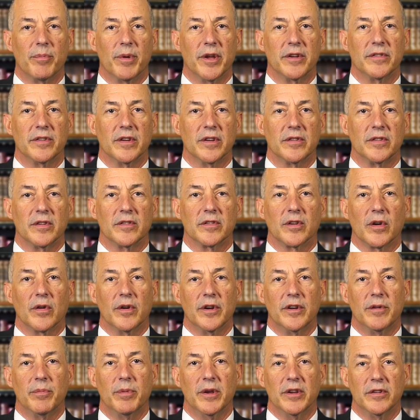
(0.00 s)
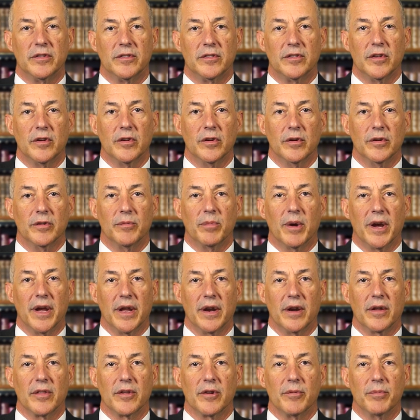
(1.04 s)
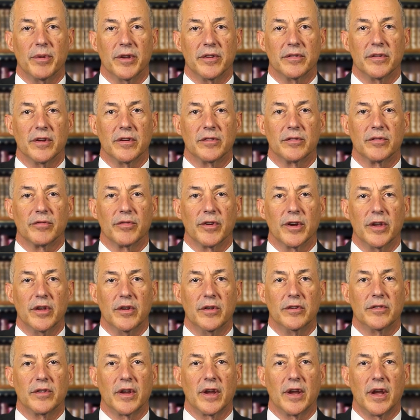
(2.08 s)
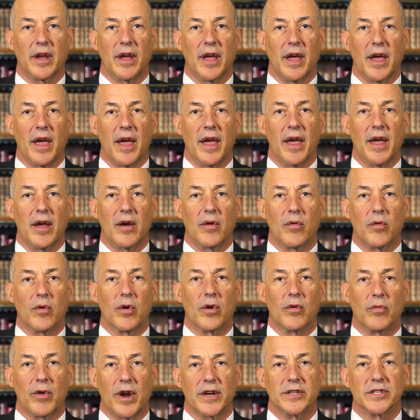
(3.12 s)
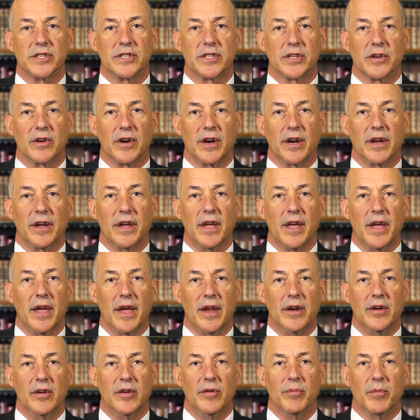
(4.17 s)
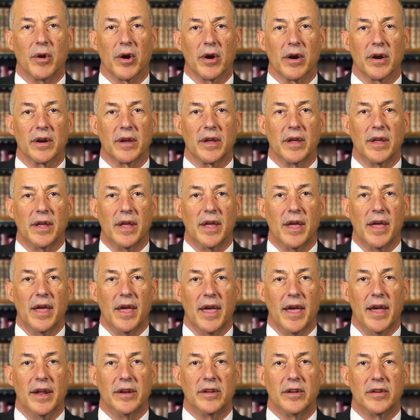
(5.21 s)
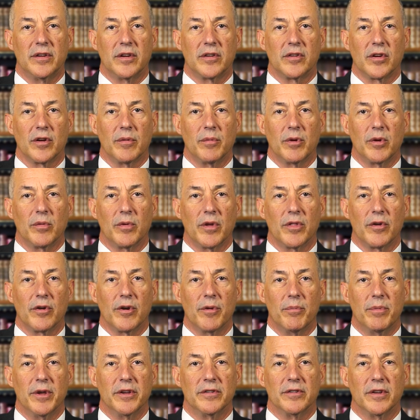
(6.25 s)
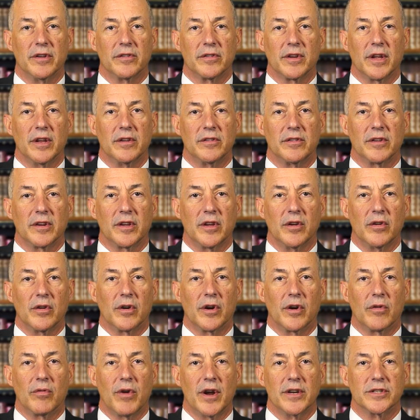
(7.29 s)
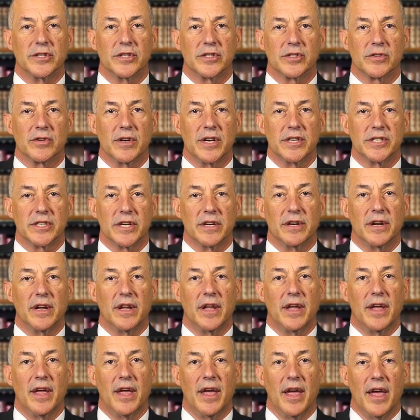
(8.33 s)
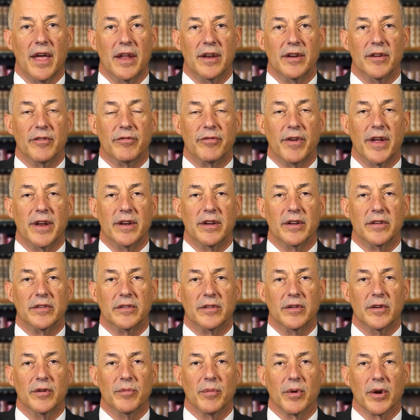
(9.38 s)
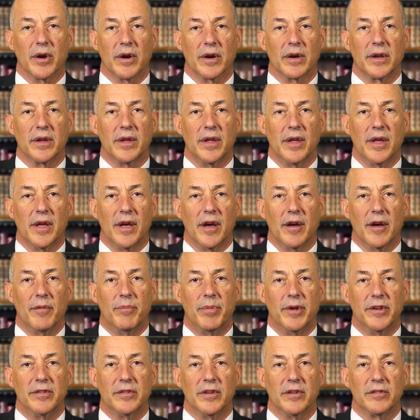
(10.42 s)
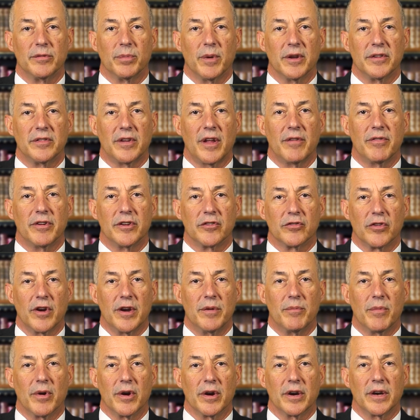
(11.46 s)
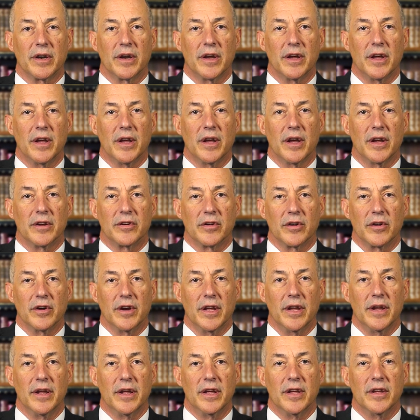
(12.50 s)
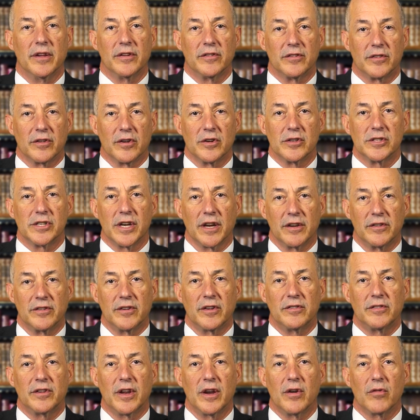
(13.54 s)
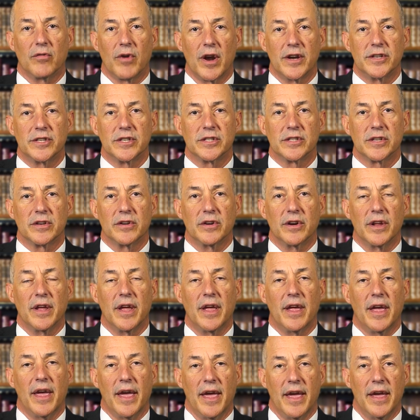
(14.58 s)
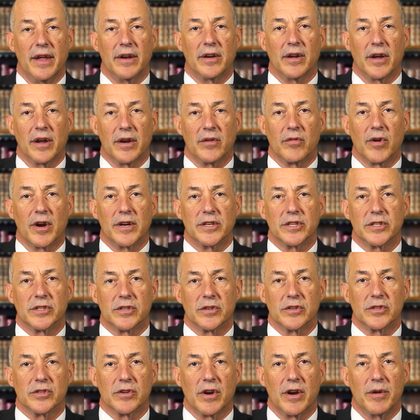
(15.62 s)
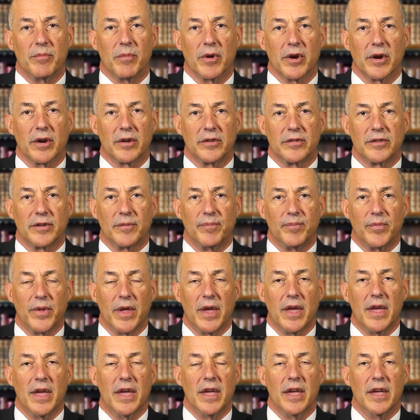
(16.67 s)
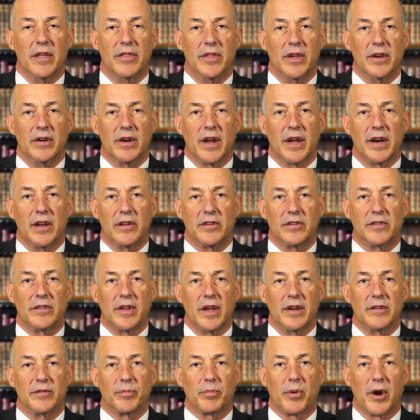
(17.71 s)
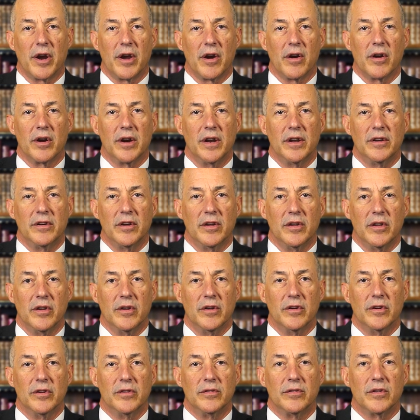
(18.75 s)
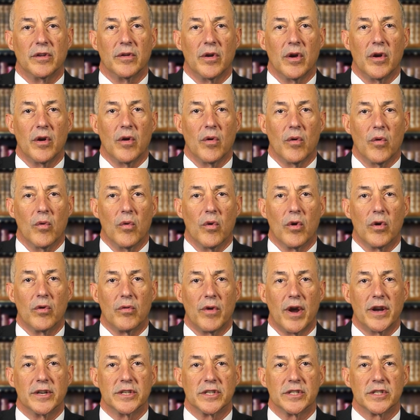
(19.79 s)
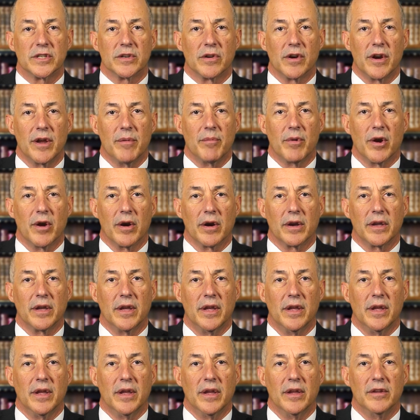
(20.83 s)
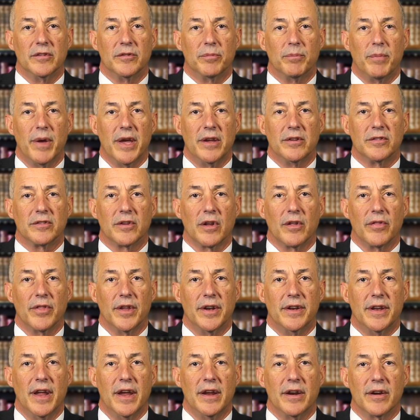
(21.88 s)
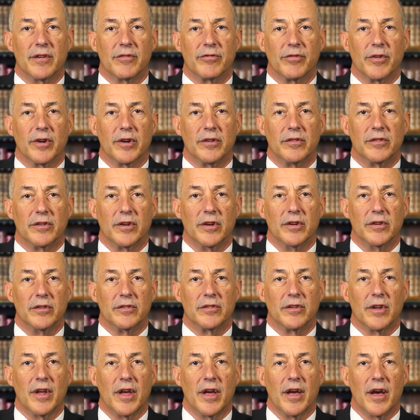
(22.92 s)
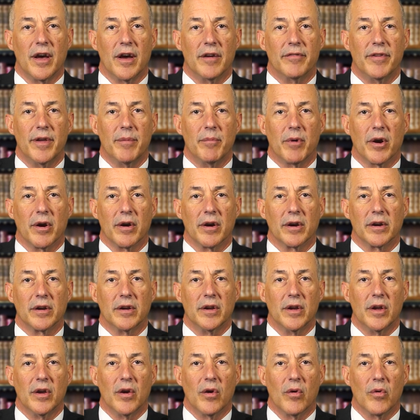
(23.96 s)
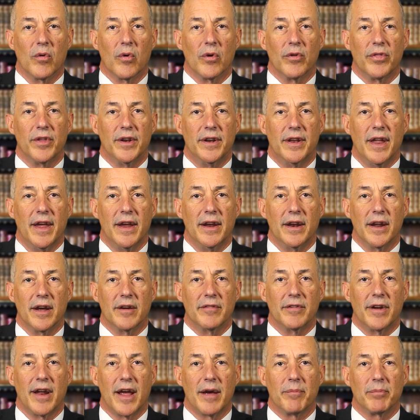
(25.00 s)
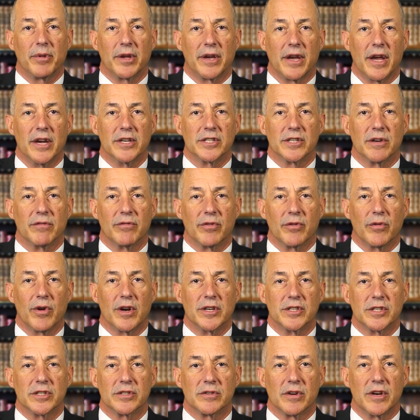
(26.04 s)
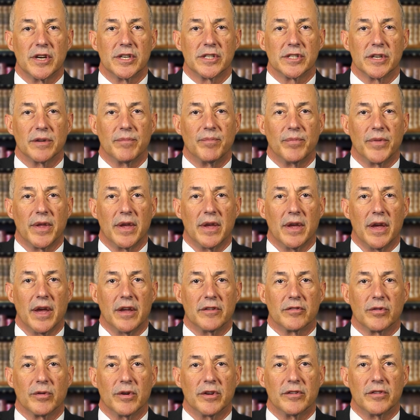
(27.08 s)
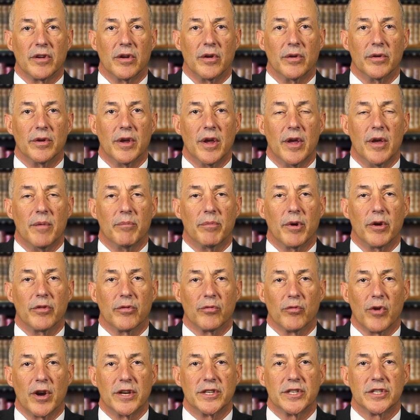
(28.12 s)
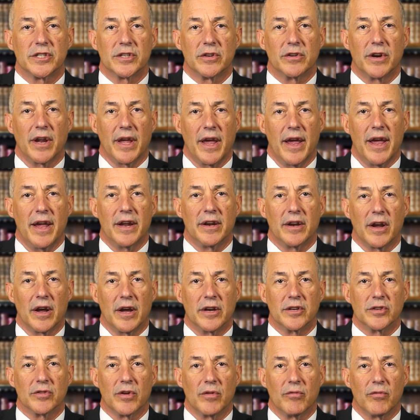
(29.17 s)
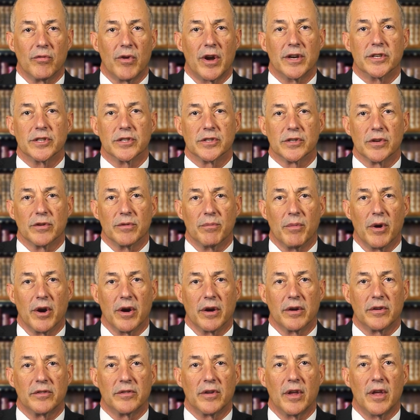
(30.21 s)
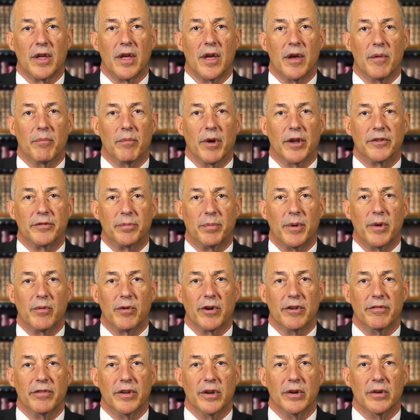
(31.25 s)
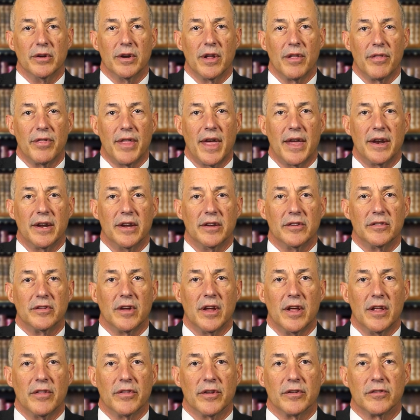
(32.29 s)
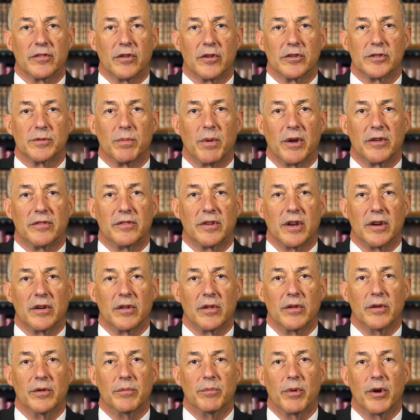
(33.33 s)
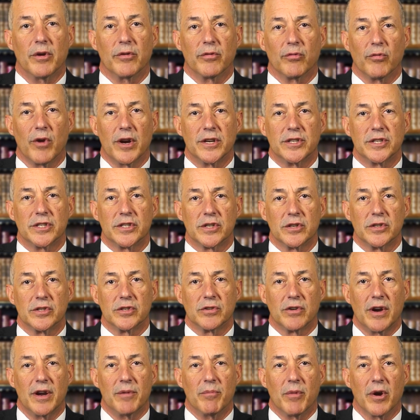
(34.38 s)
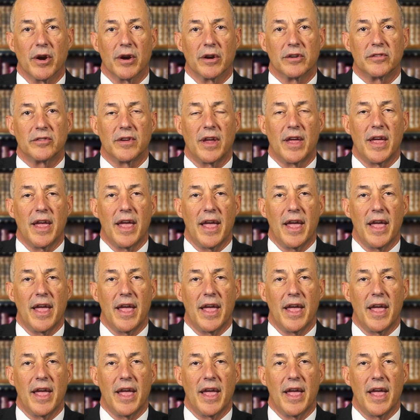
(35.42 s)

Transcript: a business is going to be sued by another business for using or registering a new mark, and to determine whether a business can secure a registration and defend its new mark, a business must have a trademark attorney search existing registered and unregistered trademarks. In the United States, priority to use or register a mark is based on the date of first use of a mark or the date of an application for registration. As a result, both registered and unregistered marks must be reviewed. That is, the search must include both registered trademarks